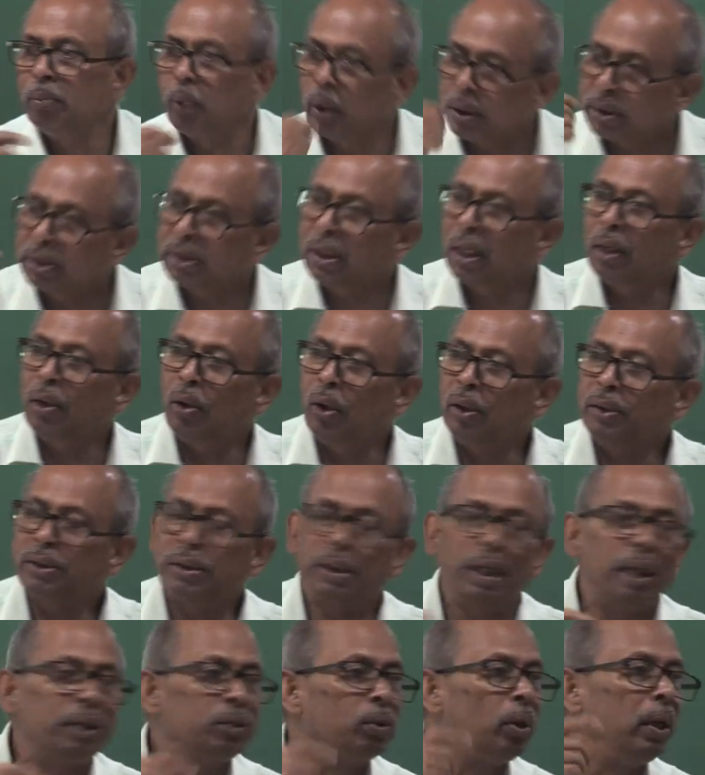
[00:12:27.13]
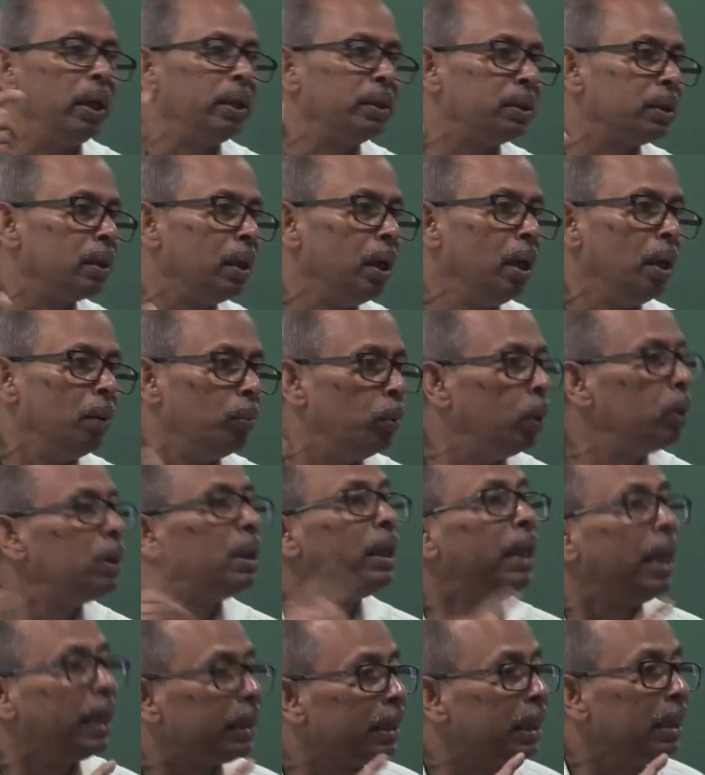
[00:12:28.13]
moisture loss as well as
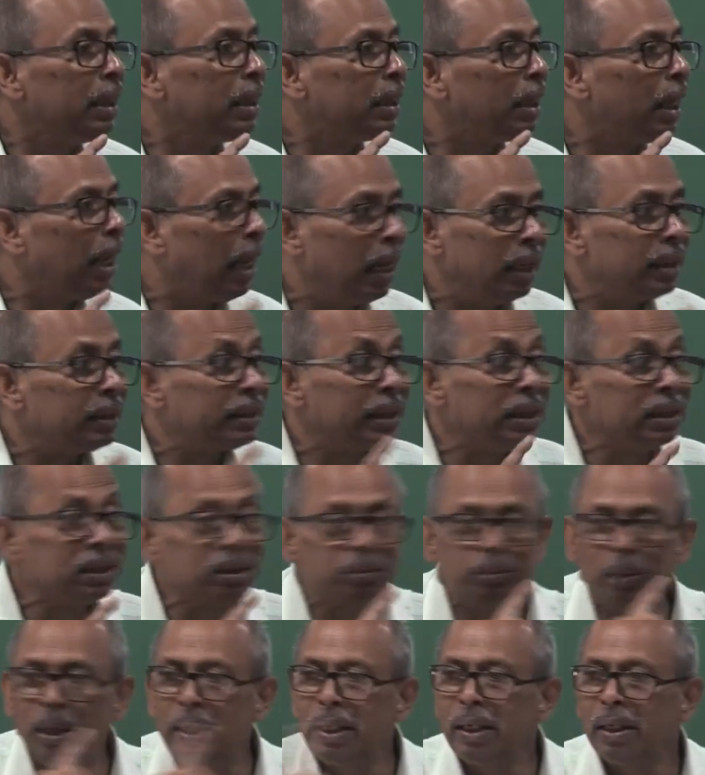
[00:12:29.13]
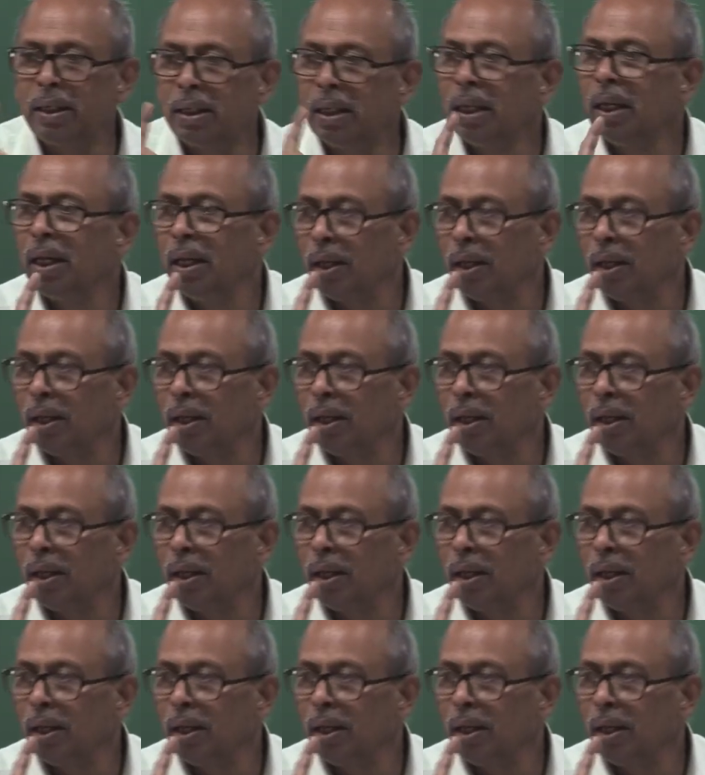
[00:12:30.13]
both latent and sensible heat